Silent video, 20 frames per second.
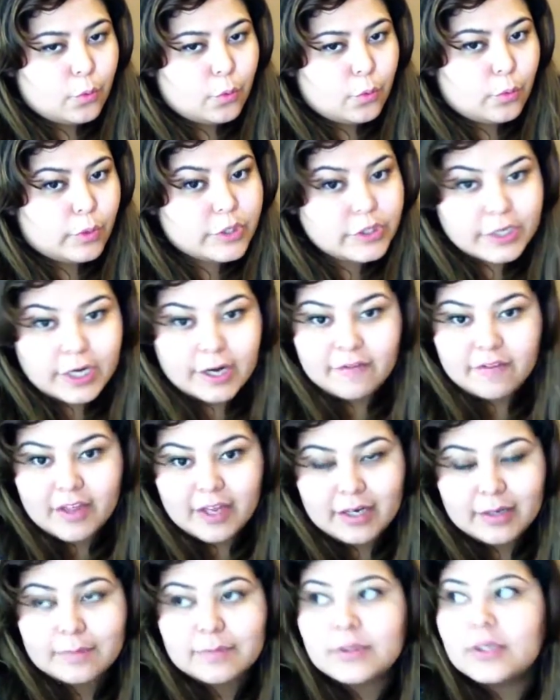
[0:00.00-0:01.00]
we should have
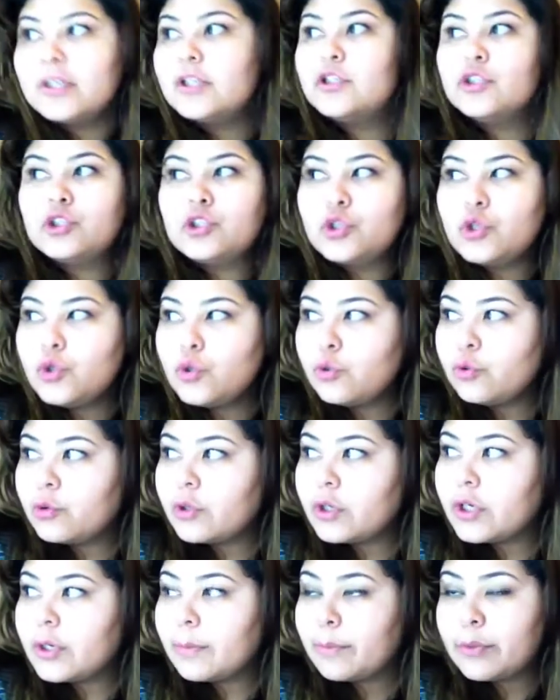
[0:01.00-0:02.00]
that up
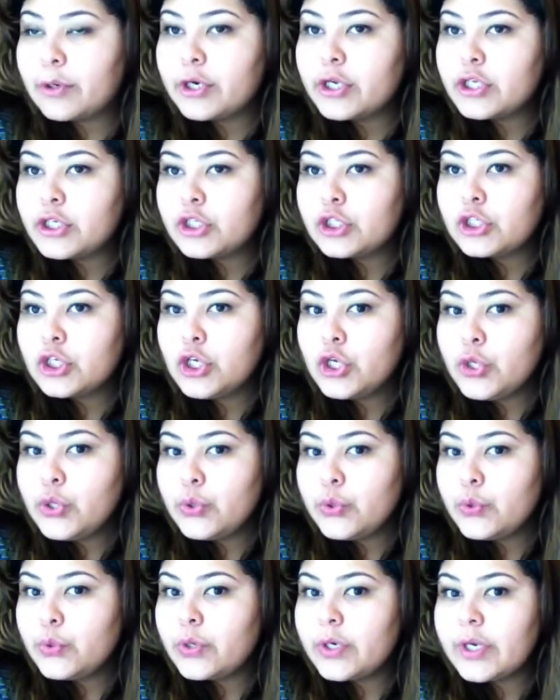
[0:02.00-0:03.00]
soon, pretty
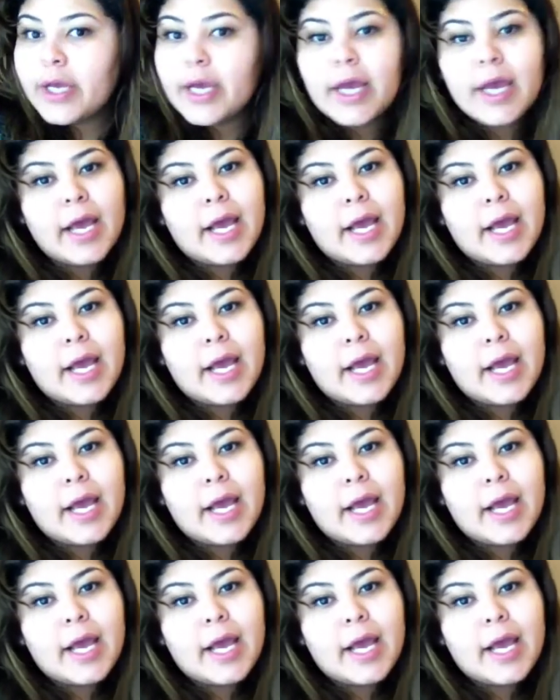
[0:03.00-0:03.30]
soon.